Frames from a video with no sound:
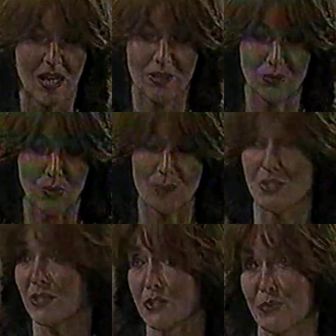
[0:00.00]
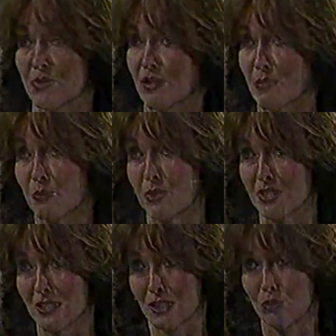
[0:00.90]
you know, I'm still supposed to come up with a
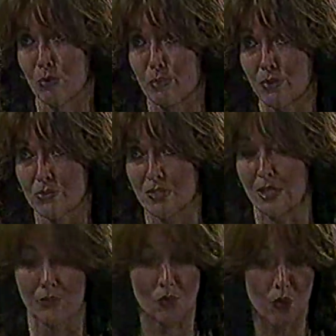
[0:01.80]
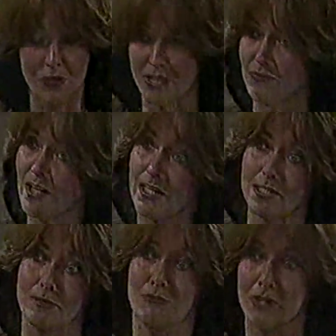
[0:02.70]
single proposal out of all these facts
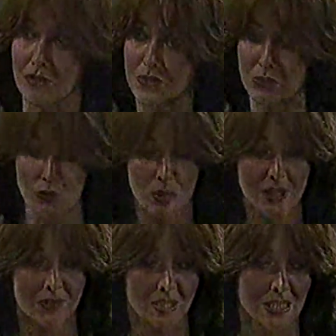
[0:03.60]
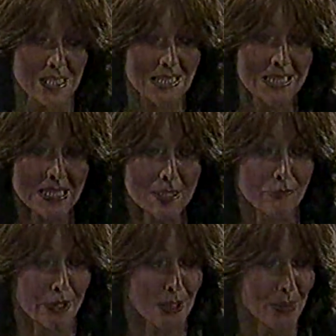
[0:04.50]
and figures, and all I've got is a list of
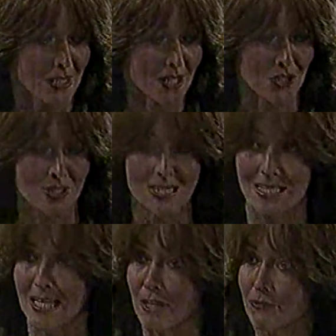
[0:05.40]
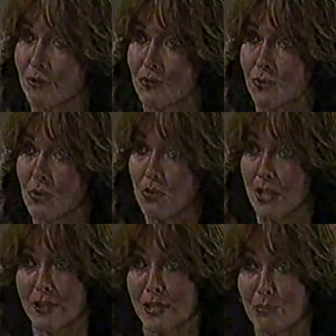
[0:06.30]
recommendations that's out of control.
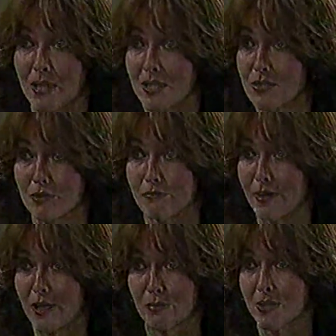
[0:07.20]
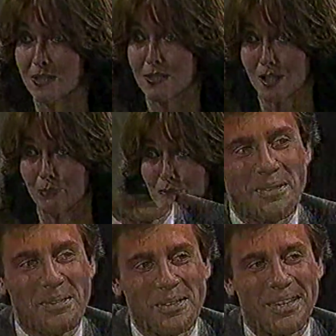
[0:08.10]
I think Amanda's going to fire me this time for
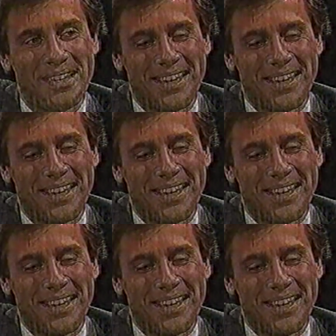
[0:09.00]
sure.